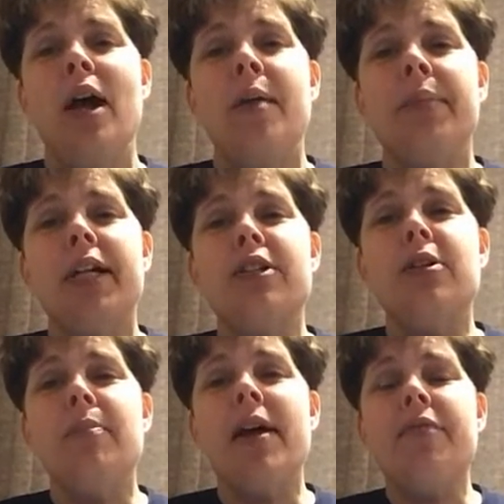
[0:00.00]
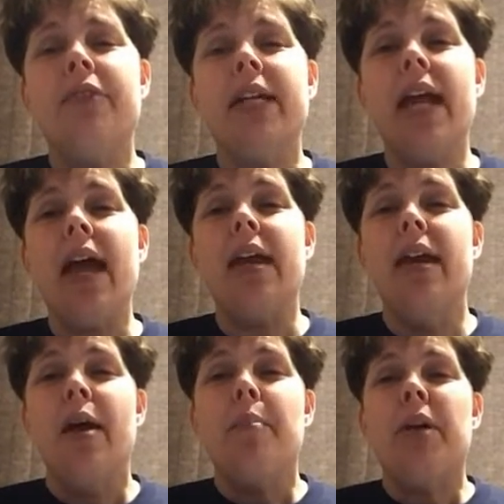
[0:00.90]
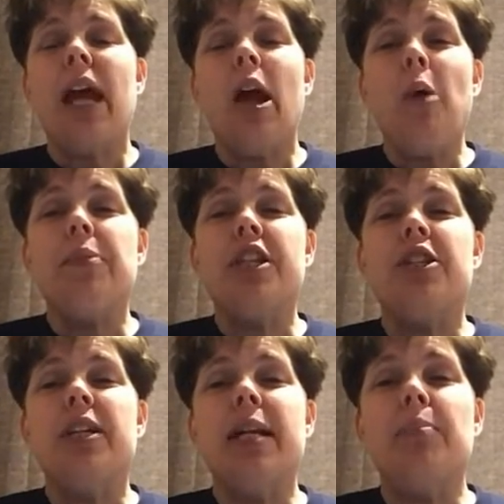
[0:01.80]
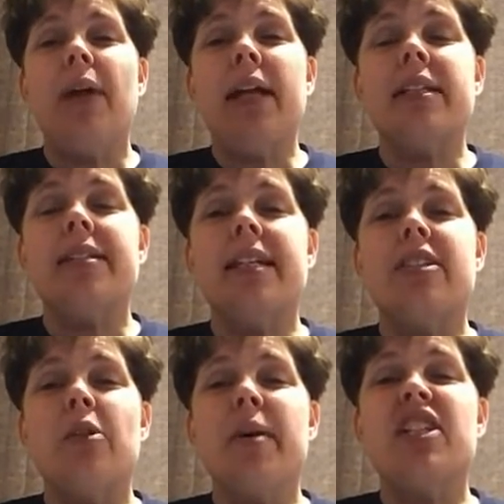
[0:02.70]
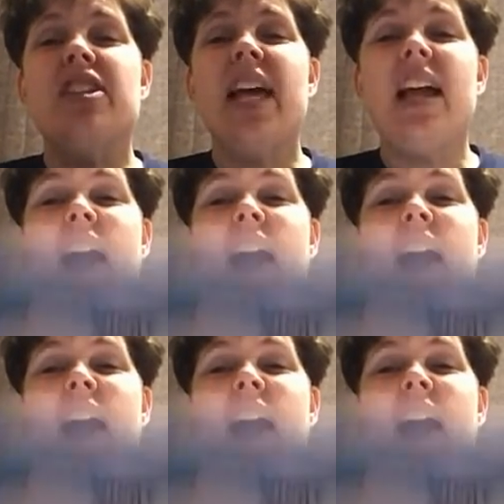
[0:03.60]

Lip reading: because you might forget. But I hope that you keep practicing so much that